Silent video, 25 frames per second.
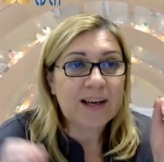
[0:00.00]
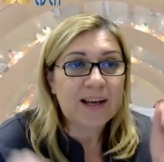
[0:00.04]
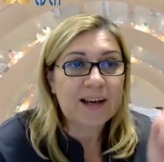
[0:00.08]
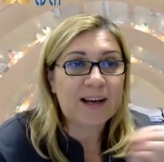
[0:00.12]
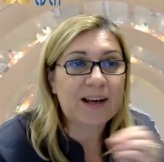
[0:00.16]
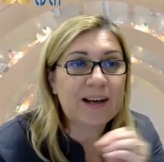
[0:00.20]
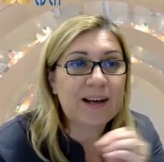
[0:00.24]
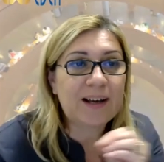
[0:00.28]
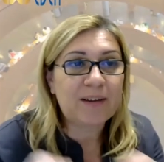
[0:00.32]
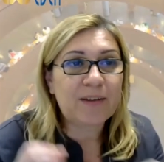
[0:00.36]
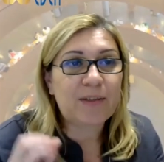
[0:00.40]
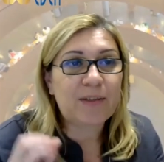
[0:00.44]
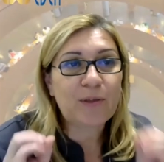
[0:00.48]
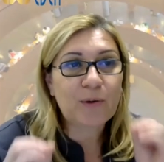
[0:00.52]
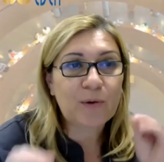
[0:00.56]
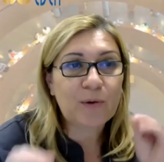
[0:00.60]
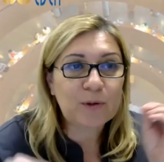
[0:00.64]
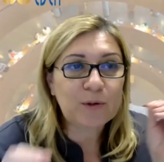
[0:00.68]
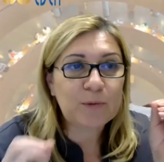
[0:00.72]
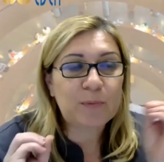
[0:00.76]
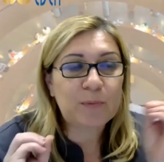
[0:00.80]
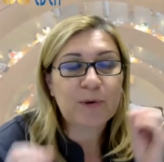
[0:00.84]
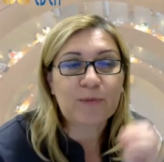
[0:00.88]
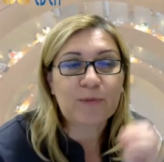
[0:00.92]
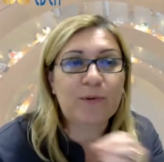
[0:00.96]

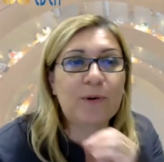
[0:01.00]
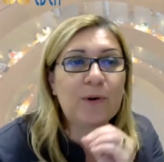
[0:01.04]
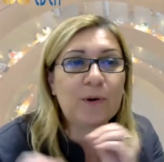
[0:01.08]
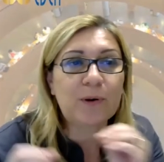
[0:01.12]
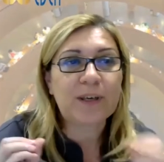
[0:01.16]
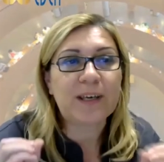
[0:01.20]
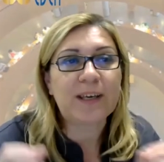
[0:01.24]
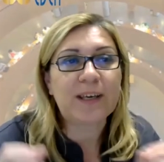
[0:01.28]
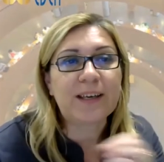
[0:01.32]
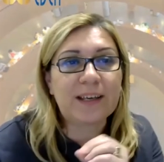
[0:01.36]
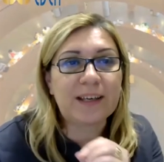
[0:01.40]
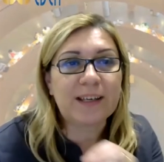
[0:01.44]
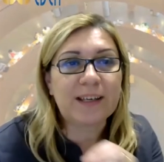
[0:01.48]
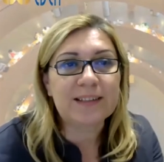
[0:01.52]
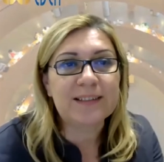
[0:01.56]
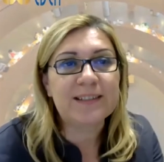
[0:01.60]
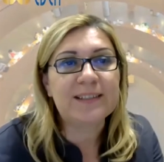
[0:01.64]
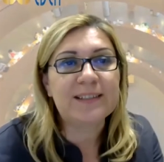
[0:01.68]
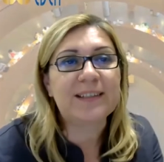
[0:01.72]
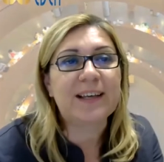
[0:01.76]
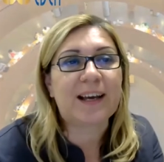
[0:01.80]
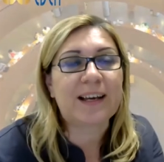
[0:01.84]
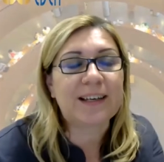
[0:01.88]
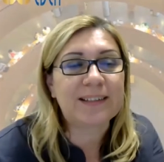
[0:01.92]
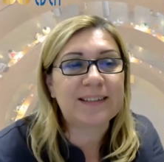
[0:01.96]
thought-provoking
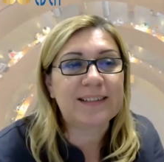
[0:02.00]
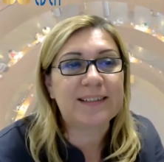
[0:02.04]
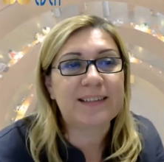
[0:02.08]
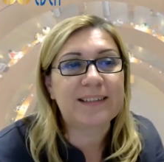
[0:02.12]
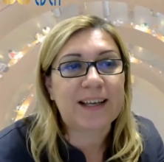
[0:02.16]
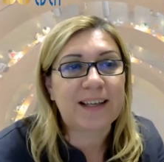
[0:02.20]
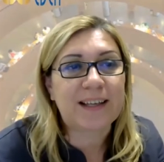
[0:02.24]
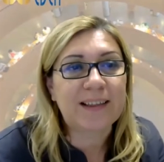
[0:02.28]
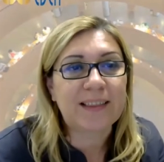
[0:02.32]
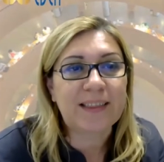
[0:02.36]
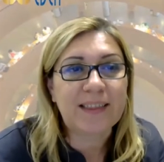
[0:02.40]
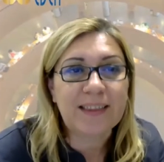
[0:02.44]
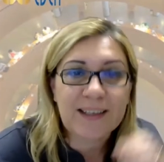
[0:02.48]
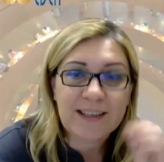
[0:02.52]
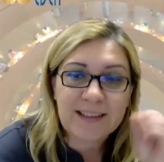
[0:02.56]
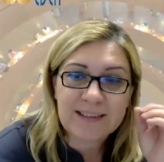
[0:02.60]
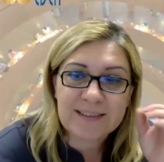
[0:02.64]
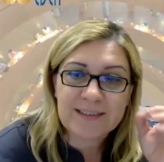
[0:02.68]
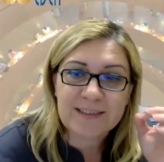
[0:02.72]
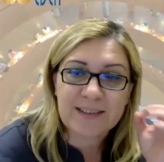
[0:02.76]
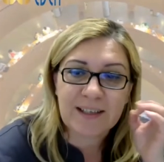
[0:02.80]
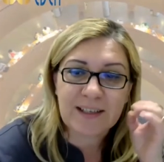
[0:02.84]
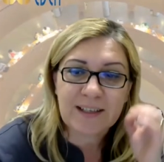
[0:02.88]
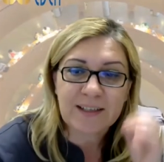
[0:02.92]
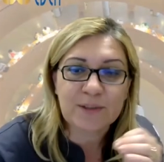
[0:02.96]
insights and
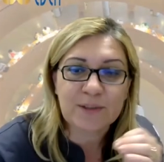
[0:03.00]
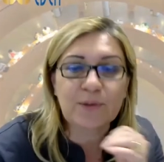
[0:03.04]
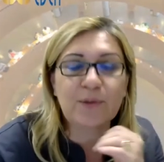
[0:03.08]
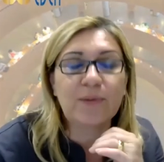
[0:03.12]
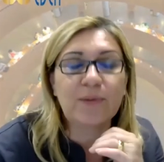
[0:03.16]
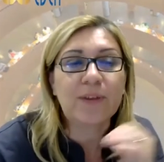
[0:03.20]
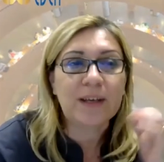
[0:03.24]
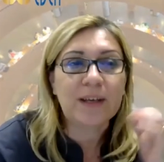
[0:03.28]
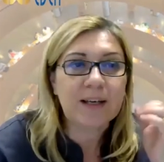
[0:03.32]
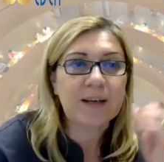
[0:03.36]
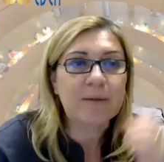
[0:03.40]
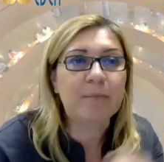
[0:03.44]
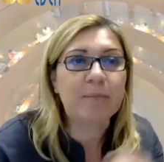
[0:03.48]
things to think